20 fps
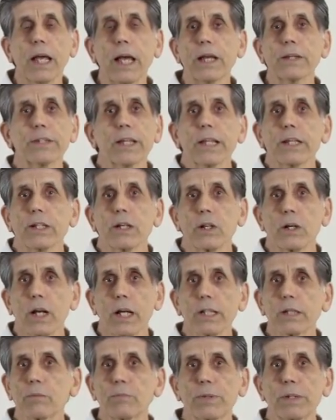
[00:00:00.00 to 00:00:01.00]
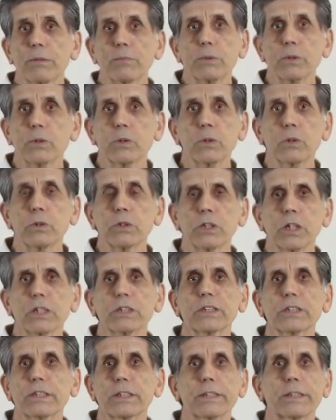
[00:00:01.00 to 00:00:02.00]
And then there are other people who
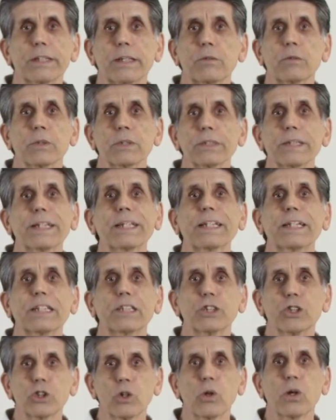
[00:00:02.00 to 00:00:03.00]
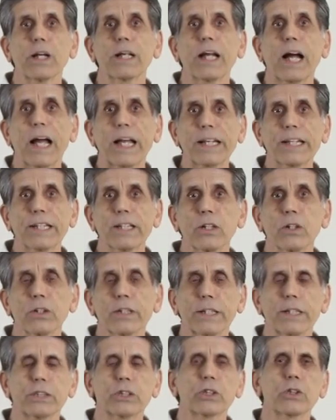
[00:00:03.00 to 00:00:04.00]
just, they really enjoy Aikido.
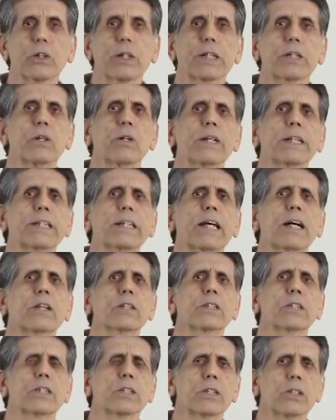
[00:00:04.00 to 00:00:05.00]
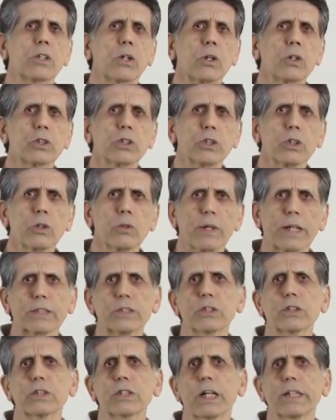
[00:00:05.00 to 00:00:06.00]
They enjoy going down to the dojo,
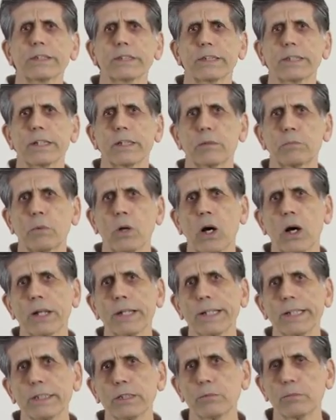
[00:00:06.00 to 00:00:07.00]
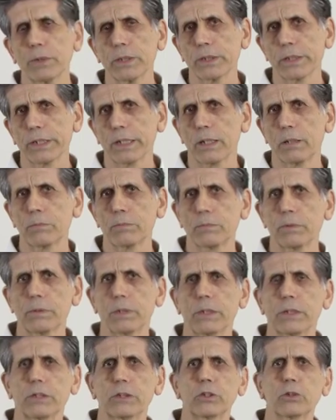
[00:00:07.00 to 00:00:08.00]
exercising their bodies, building
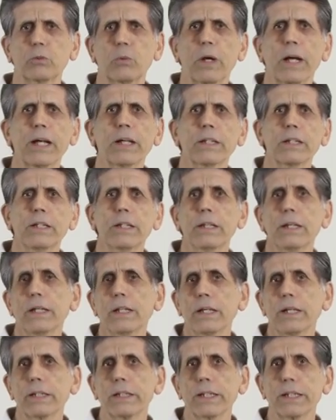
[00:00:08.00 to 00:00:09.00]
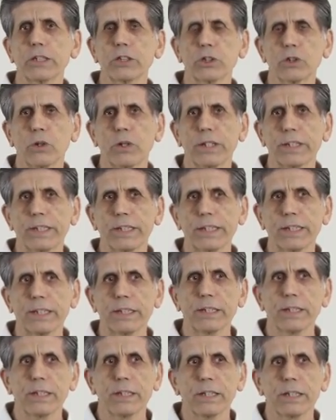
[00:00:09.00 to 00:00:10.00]
up sweat. They enjoy
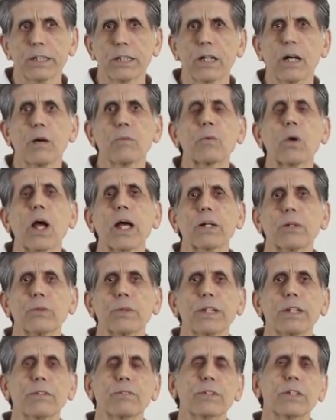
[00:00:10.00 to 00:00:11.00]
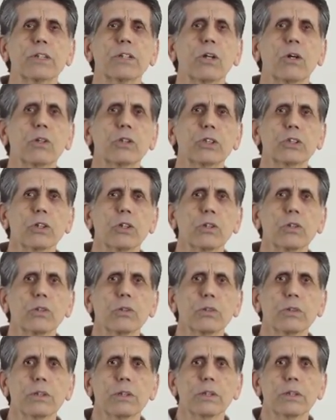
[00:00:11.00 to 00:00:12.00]
the camaraderie of the
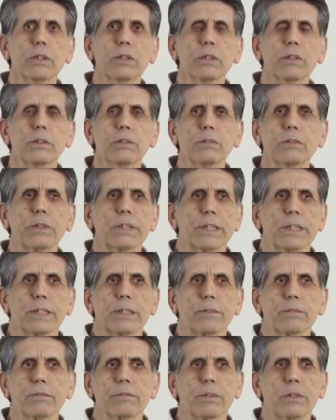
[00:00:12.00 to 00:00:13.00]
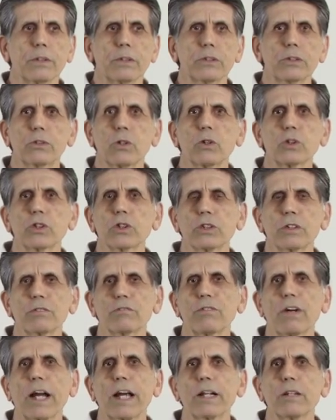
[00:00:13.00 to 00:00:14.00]
dojo, the social
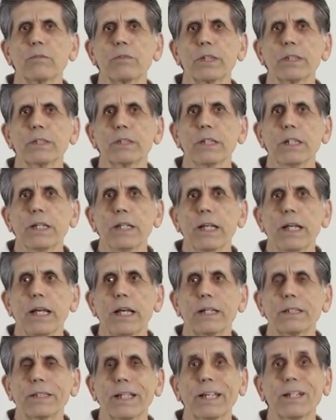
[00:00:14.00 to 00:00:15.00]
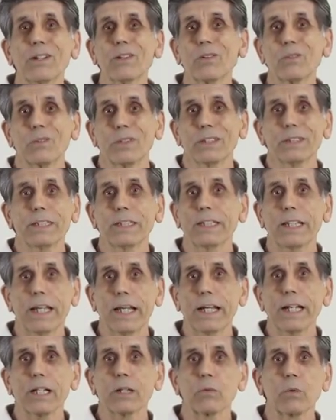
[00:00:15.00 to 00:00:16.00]
environment. And they don't really
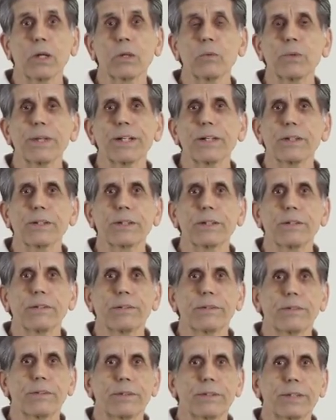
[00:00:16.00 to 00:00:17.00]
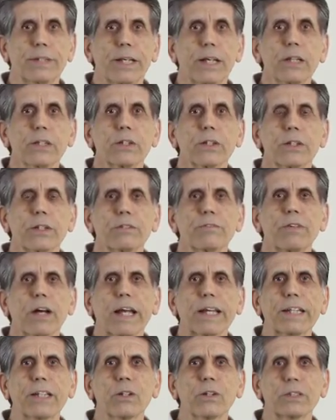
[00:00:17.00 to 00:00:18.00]
care one way or the other if
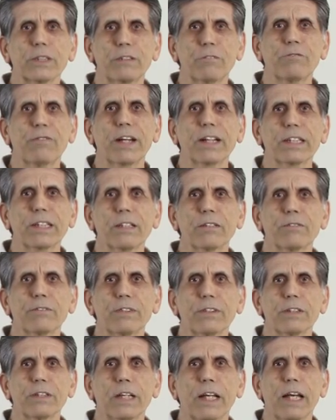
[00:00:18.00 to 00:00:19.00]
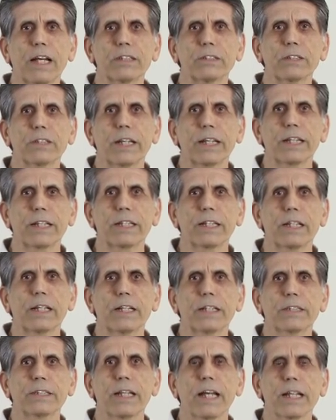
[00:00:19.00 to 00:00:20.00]
Aikido is effective as
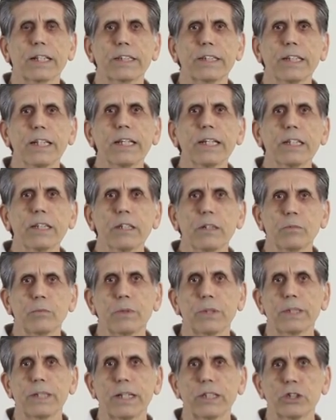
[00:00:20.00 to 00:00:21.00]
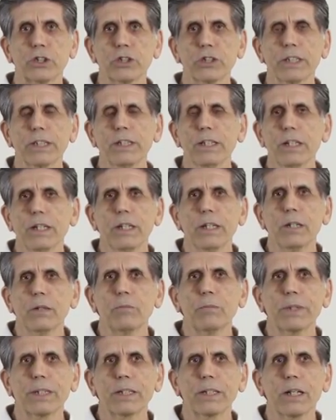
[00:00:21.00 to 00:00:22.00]
a technique, potentially,
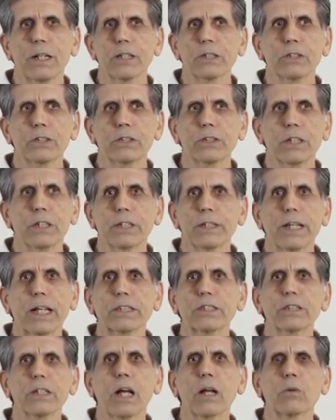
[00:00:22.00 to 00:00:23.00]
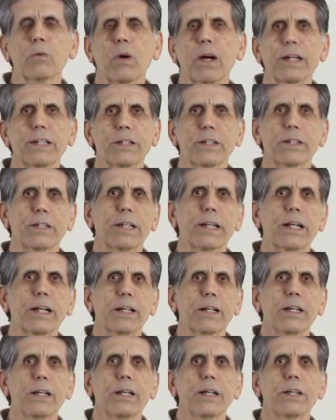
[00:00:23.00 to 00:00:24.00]
because that's not why they're
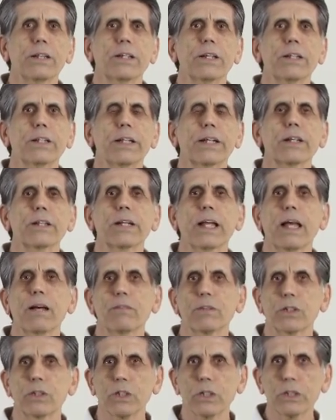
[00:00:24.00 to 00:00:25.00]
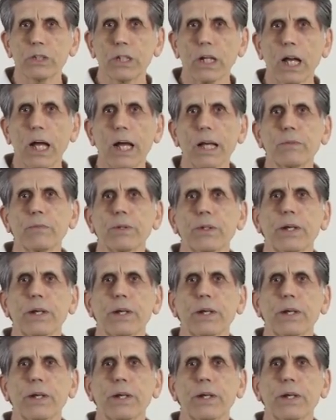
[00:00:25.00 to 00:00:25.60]
there. They're there to have a good time.